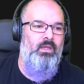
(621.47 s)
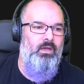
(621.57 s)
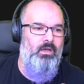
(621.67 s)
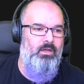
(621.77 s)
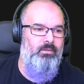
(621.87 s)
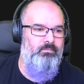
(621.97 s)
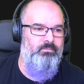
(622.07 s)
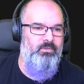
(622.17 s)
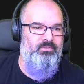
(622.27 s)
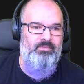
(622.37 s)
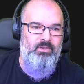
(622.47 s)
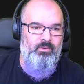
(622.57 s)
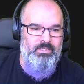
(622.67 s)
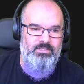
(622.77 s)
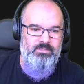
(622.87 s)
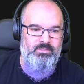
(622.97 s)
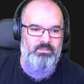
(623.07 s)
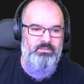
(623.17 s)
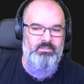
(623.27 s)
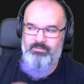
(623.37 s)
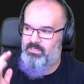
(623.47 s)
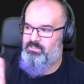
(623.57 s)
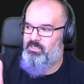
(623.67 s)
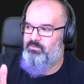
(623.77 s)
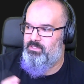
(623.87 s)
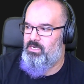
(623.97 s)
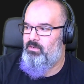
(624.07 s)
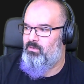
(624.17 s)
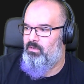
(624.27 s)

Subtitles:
If you have any questions, never hesitate to reach out